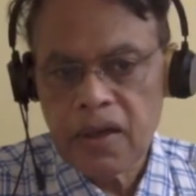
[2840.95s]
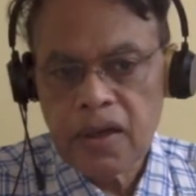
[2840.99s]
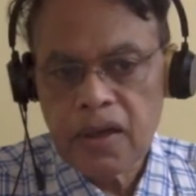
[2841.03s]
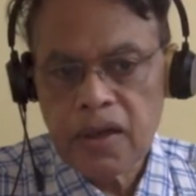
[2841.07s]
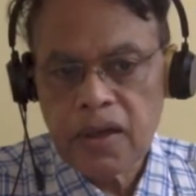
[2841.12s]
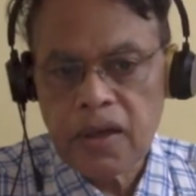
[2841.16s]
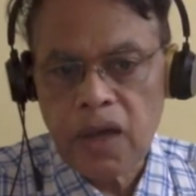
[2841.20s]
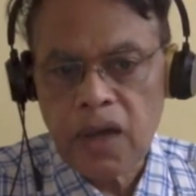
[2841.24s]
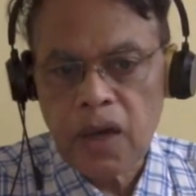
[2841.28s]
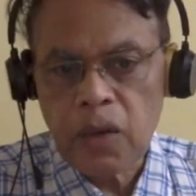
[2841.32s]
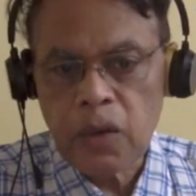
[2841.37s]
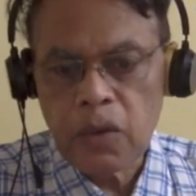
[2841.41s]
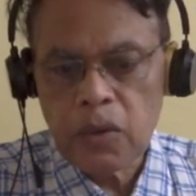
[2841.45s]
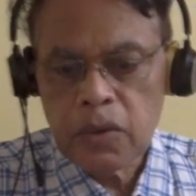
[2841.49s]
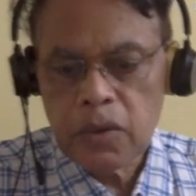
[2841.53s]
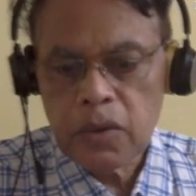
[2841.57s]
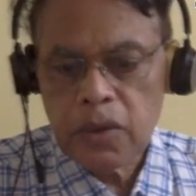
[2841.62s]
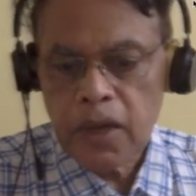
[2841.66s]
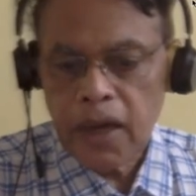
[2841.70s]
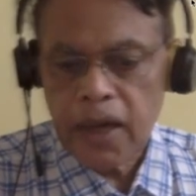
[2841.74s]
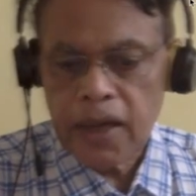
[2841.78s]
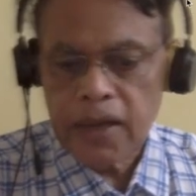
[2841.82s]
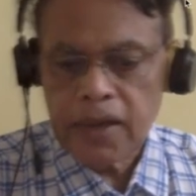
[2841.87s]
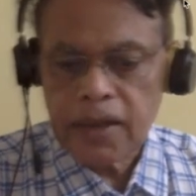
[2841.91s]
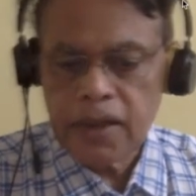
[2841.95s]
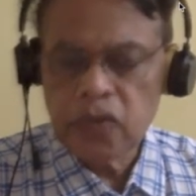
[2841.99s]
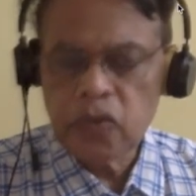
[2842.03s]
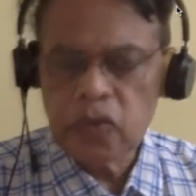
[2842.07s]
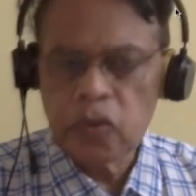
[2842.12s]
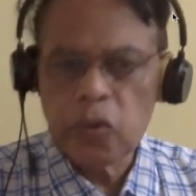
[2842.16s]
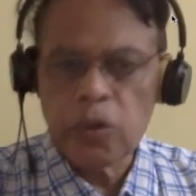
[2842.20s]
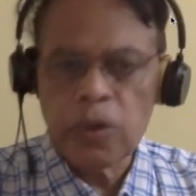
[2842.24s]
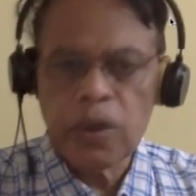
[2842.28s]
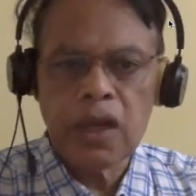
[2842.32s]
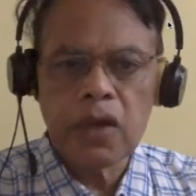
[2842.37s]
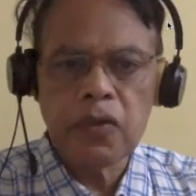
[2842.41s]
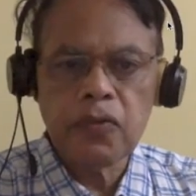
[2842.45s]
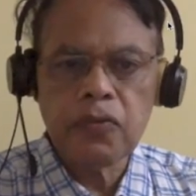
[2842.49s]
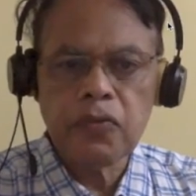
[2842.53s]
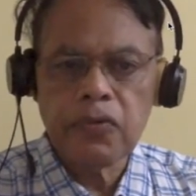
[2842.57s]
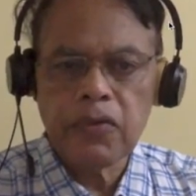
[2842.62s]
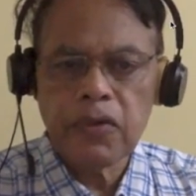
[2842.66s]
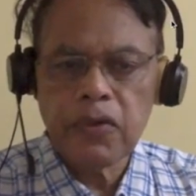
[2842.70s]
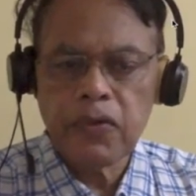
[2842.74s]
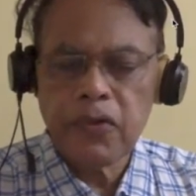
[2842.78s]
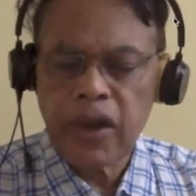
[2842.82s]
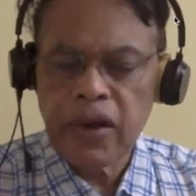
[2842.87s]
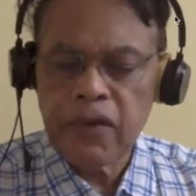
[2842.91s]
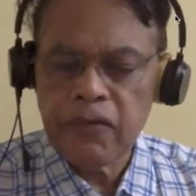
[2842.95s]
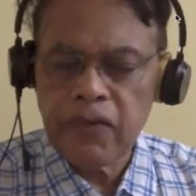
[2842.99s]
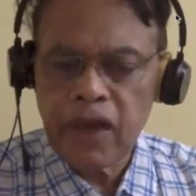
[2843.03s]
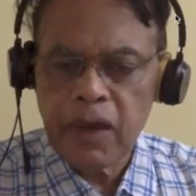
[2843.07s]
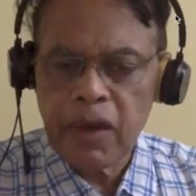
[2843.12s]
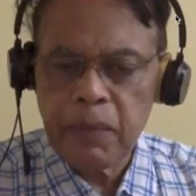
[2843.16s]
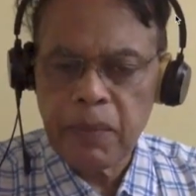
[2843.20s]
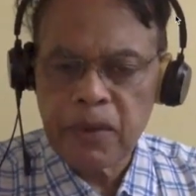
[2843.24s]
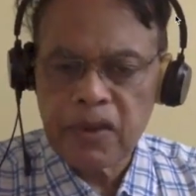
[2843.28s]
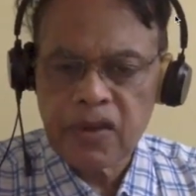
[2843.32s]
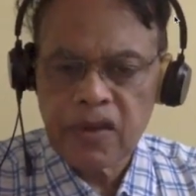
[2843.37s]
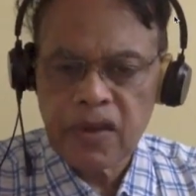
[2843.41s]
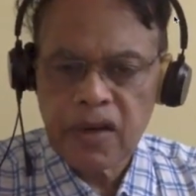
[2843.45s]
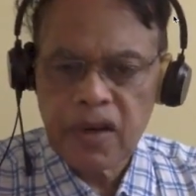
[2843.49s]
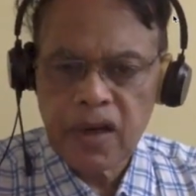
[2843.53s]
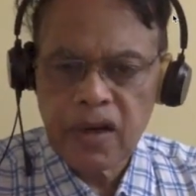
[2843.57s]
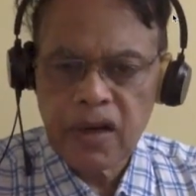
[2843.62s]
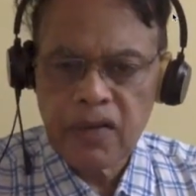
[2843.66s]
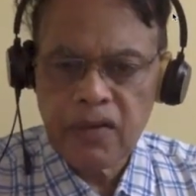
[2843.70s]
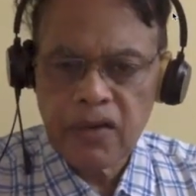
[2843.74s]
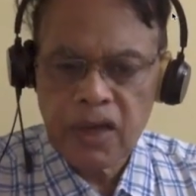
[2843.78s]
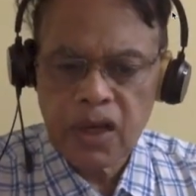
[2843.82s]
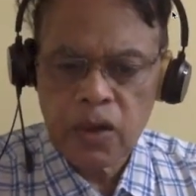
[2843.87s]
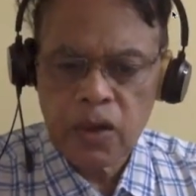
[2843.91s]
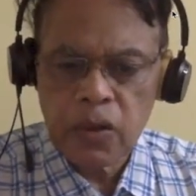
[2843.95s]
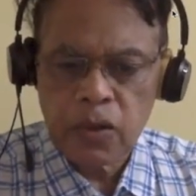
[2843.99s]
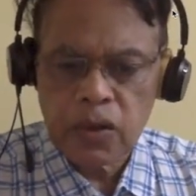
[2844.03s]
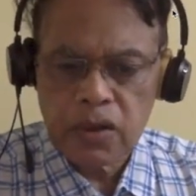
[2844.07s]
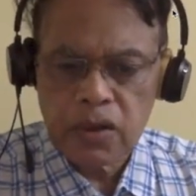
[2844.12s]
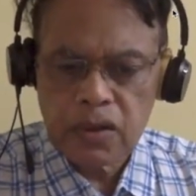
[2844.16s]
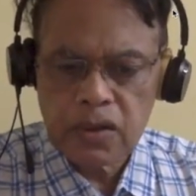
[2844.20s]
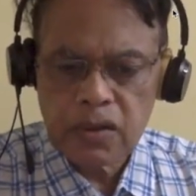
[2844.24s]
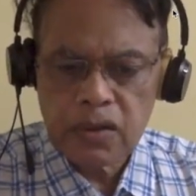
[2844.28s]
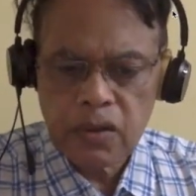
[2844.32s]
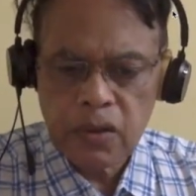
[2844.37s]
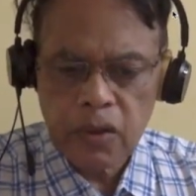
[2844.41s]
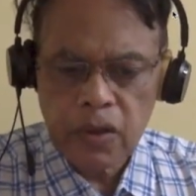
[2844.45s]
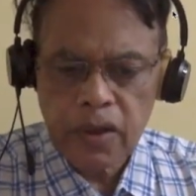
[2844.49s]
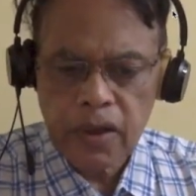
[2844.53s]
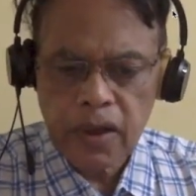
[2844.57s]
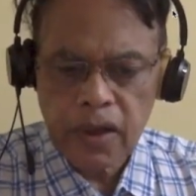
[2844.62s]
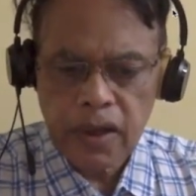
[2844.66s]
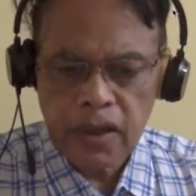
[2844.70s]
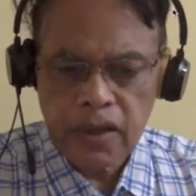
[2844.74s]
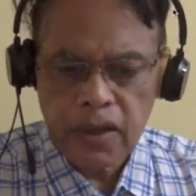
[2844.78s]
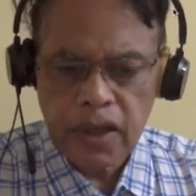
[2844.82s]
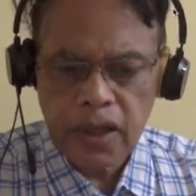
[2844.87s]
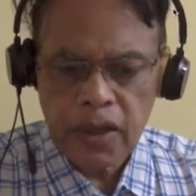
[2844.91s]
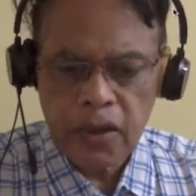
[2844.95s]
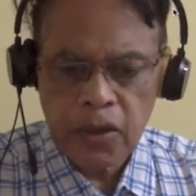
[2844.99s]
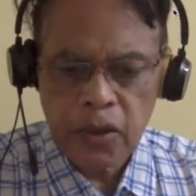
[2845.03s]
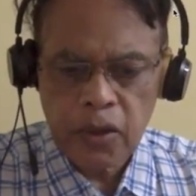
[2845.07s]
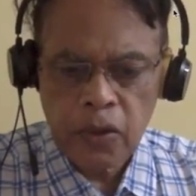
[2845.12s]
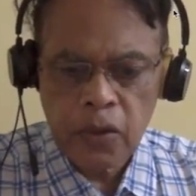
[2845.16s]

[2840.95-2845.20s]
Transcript: Now I think it's good enough, well presented, very good. Okay, thank you.